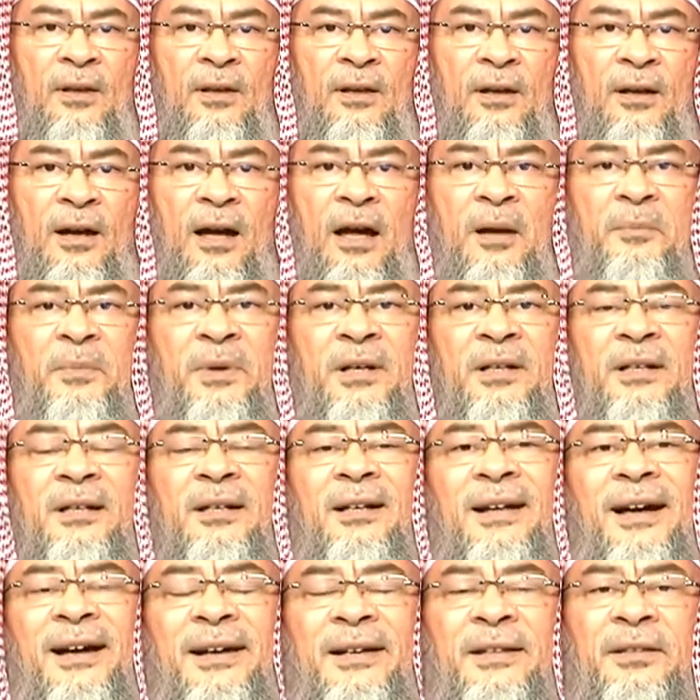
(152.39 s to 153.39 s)
I'm
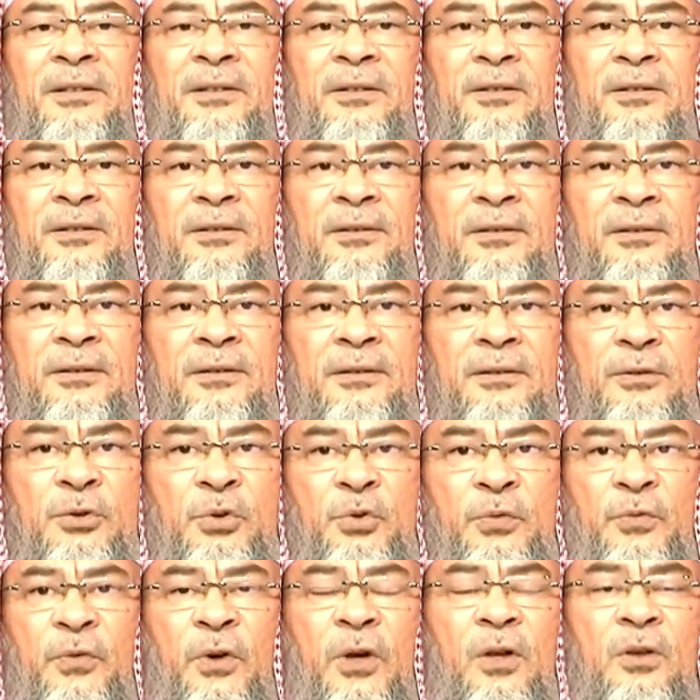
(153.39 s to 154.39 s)
inclined
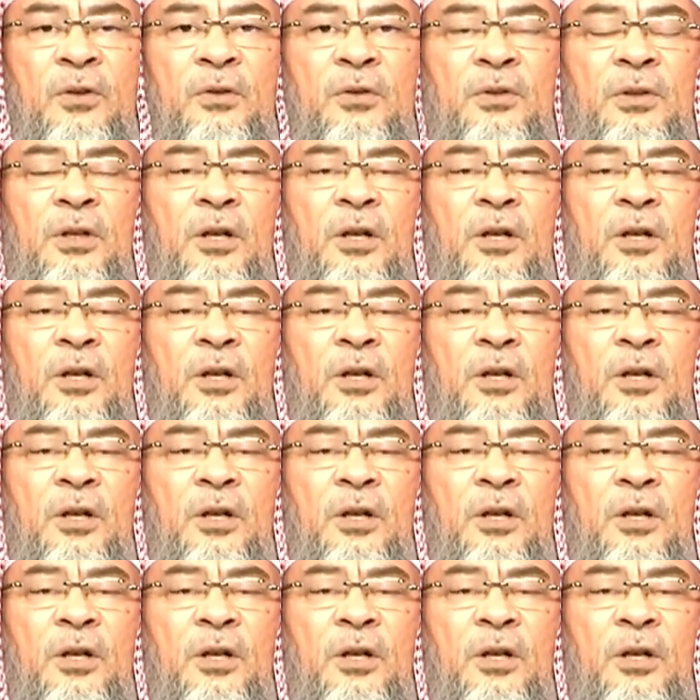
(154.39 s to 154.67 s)
to follow